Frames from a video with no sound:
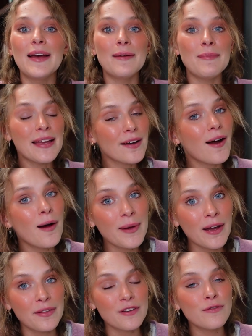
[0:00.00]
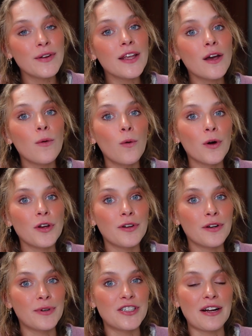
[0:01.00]
make a comment on this video, or you
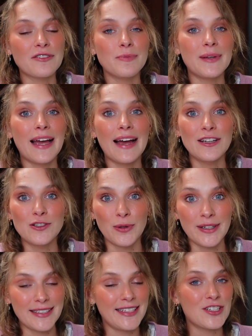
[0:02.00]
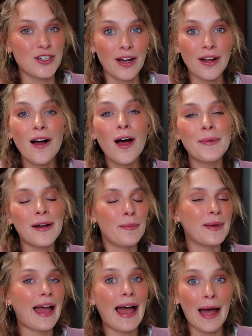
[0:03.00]
can reach out to me at ajoytoteach.com and I'll be
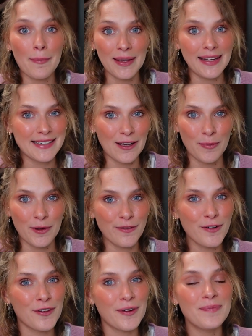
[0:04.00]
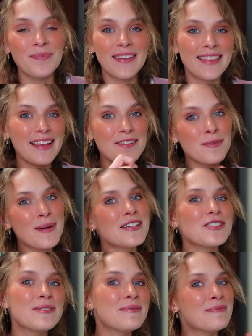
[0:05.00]
happy to help you further. Thanks so much.